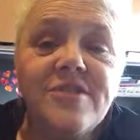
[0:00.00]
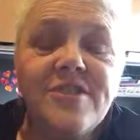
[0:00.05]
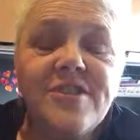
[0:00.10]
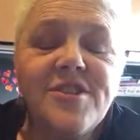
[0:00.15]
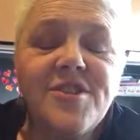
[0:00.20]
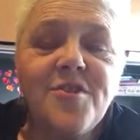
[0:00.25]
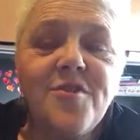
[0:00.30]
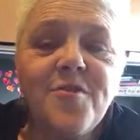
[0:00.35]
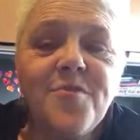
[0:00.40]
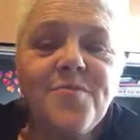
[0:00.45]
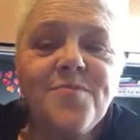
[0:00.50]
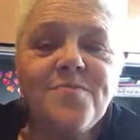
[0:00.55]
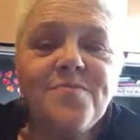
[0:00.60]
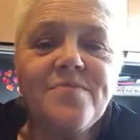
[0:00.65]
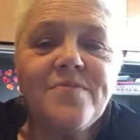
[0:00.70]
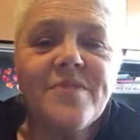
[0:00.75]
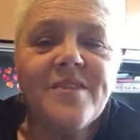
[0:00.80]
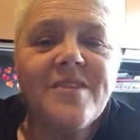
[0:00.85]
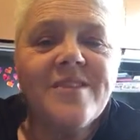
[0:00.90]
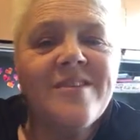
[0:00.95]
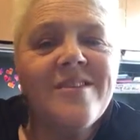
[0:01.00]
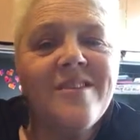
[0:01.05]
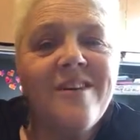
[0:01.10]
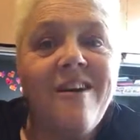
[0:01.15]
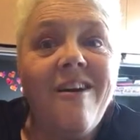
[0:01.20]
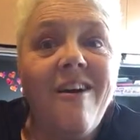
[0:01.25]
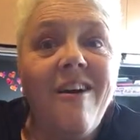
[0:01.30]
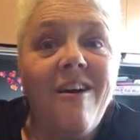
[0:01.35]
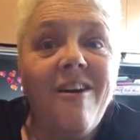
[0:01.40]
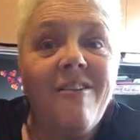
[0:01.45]
So,
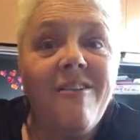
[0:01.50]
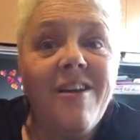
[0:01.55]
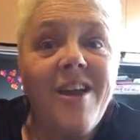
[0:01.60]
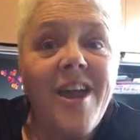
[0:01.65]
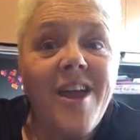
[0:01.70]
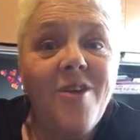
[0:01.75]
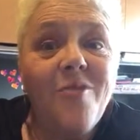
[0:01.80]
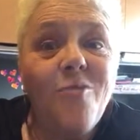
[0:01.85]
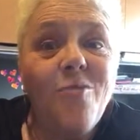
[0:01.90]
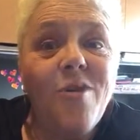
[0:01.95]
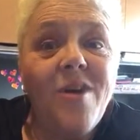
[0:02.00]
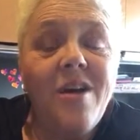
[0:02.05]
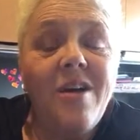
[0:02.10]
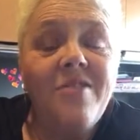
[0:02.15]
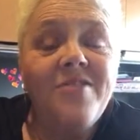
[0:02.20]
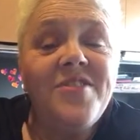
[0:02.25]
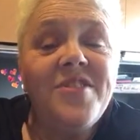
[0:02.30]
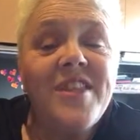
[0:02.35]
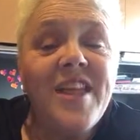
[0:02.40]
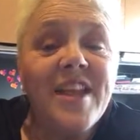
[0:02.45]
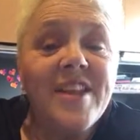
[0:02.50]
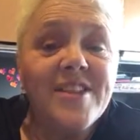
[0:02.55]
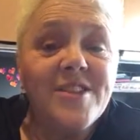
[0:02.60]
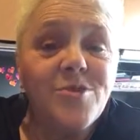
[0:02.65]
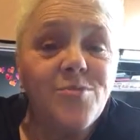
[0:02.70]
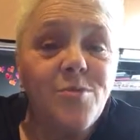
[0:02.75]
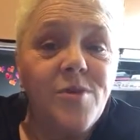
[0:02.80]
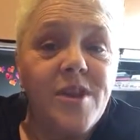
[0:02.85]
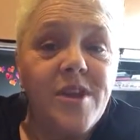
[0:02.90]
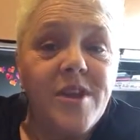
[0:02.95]
all right, well,
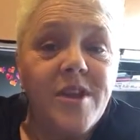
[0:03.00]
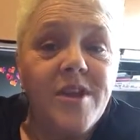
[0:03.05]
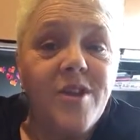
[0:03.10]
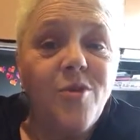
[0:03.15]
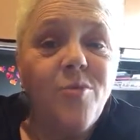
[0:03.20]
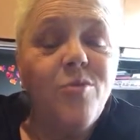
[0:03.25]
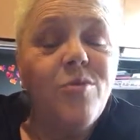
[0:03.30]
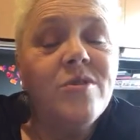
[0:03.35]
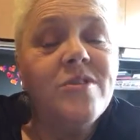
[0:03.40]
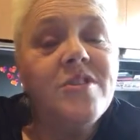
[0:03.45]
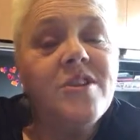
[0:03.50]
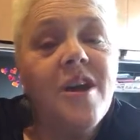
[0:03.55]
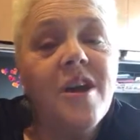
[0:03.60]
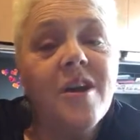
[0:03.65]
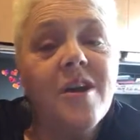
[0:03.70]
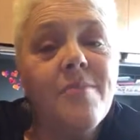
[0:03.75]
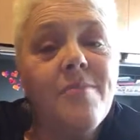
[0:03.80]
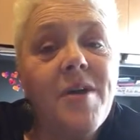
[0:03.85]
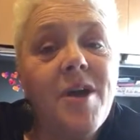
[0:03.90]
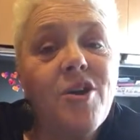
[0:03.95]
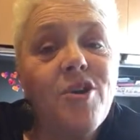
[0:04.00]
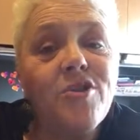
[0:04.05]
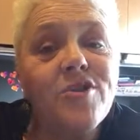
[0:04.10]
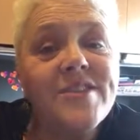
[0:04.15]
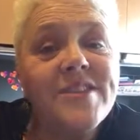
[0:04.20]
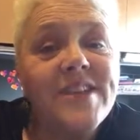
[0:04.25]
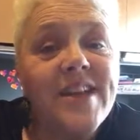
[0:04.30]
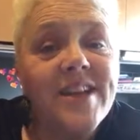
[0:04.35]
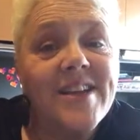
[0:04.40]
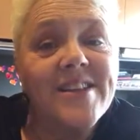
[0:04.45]
next week we'll talk about her
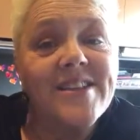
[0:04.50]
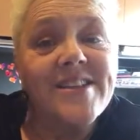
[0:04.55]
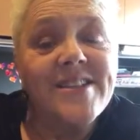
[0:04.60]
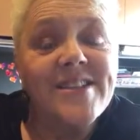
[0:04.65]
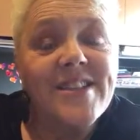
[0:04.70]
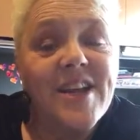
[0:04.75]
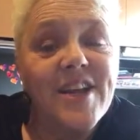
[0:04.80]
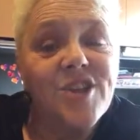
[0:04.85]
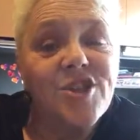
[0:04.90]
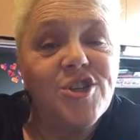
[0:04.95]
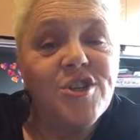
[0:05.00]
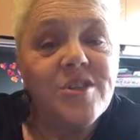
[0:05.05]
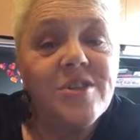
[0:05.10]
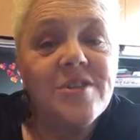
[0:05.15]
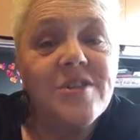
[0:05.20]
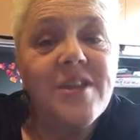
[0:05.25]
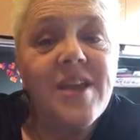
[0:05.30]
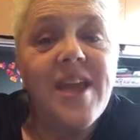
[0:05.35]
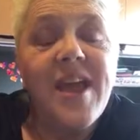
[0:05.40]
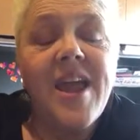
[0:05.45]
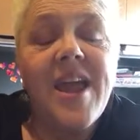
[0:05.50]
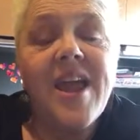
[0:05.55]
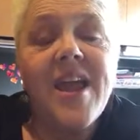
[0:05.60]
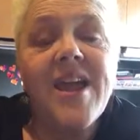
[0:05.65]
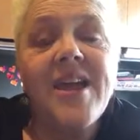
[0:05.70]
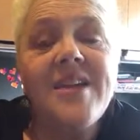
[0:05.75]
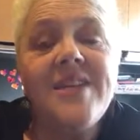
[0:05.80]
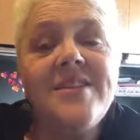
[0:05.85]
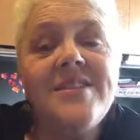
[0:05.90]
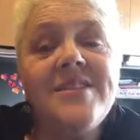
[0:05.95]
second session
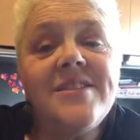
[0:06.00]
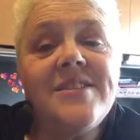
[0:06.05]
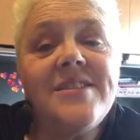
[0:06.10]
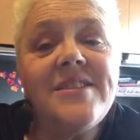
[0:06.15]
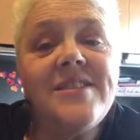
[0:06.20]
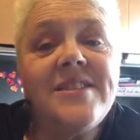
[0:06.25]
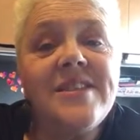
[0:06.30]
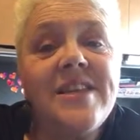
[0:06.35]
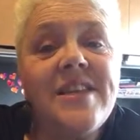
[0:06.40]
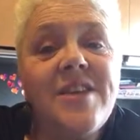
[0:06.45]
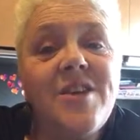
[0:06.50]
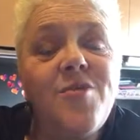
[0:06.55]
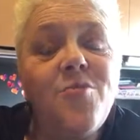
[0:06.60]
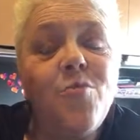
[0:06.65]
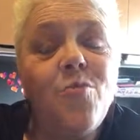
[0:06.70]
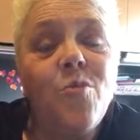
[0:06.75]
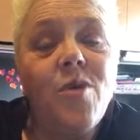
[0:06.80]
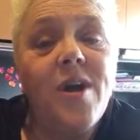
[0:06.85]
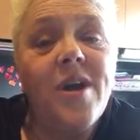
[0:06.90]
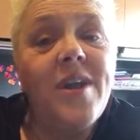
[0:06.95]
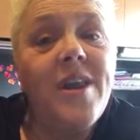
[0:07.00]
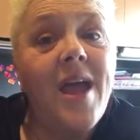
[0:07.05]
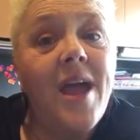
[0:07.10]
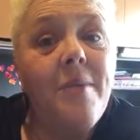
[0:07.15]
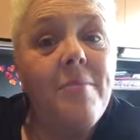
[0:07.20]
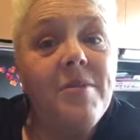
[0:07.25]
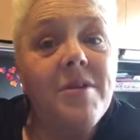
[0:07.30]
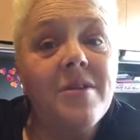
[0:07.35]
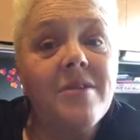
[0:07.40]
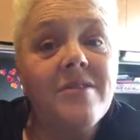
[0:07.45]
and see what
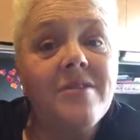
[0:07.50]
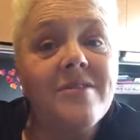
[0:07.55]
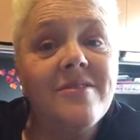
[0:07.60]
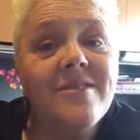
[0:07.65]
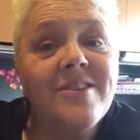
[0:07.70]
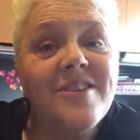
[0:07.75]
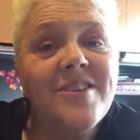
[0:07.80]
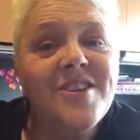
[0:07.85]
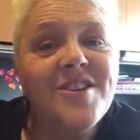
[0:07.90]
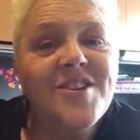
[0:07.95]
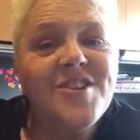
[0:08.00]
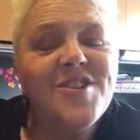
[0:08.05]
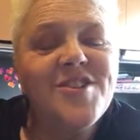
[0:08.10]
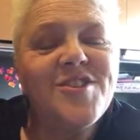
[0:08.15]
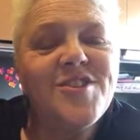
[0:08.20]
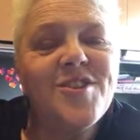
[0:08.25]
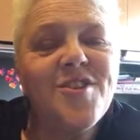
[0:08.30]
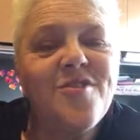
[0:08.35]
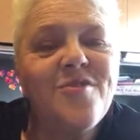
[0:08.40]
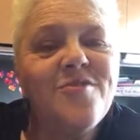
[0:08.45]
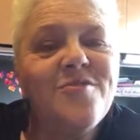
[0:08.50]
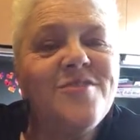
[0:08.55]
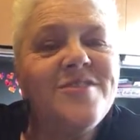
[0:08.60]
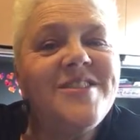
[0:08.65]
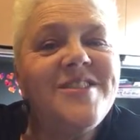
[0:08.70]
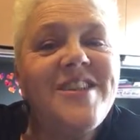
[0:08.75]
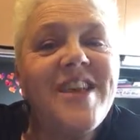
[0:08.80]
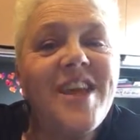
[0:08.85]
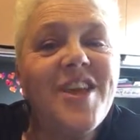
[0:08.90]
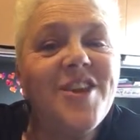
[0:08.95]
happened. So
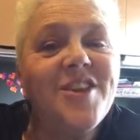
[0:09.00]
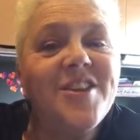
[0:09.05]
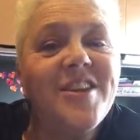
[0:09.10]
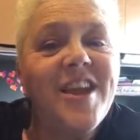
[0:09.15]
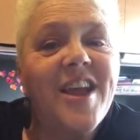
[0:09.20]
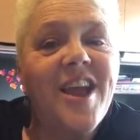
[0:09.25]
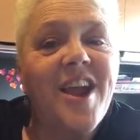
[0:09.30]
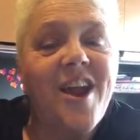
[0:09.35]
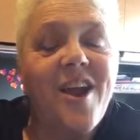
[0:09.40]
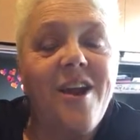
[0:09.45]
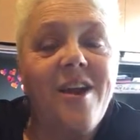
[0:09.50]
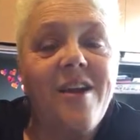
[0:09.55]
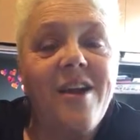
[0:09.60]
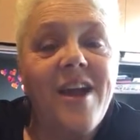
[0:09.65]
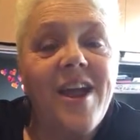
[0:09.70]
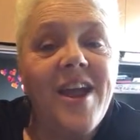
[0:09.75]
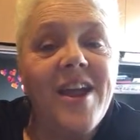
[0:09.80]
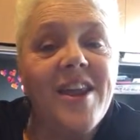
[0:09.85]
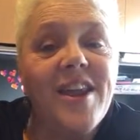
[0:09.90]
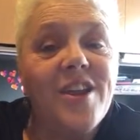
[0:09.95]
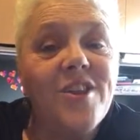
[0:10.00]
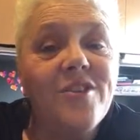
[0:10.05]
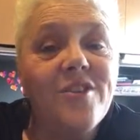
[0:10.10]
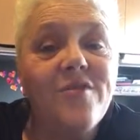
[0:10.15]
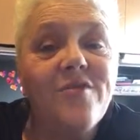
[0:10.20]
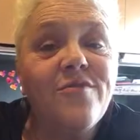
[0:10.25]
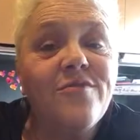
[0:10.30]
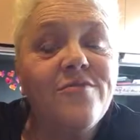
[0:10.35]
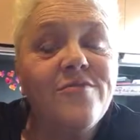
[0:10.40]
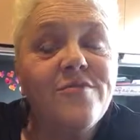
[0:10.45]
take good care, and I
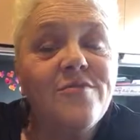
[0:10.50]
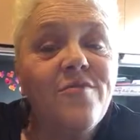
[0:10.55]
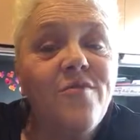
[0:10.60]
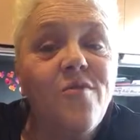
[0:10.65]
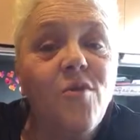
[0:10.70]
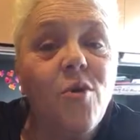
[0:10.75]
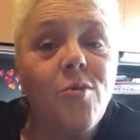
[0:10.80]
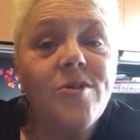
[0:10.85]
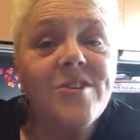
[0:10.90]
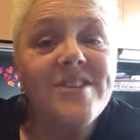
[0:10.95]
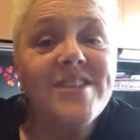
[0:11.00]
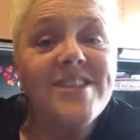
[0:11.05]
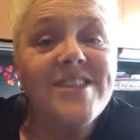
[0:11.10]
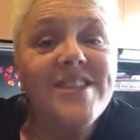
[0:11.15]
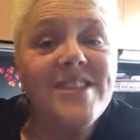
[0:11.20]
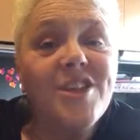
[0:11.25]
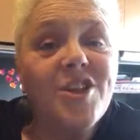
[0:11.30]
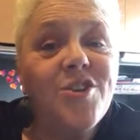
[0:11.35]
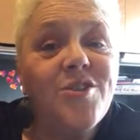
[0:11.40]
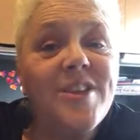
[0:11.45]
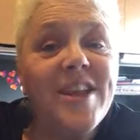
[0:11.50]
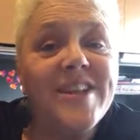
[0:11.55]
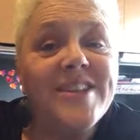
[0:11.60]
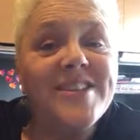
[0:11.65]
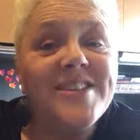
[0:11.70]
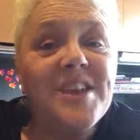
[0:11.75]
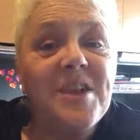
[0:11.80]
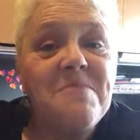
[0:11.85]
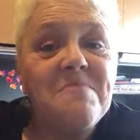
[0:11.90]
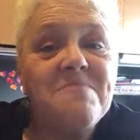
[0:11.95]
look forward to seeing you
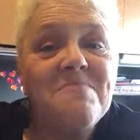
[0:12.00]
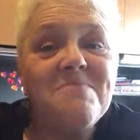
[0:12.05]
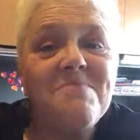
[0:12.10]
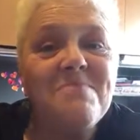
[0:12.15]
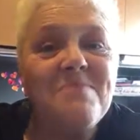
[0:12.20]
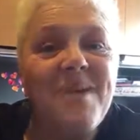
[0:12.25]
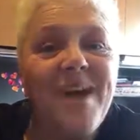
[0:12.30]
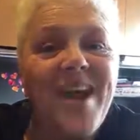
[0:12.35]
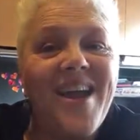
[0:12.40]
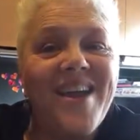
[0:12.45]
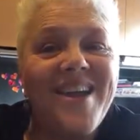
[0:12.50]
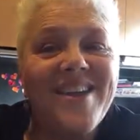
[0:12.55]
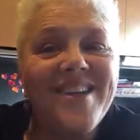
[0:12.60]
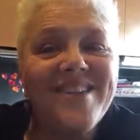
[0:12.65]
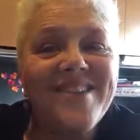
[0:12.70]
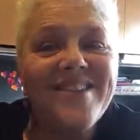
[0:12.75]
next time. Bye.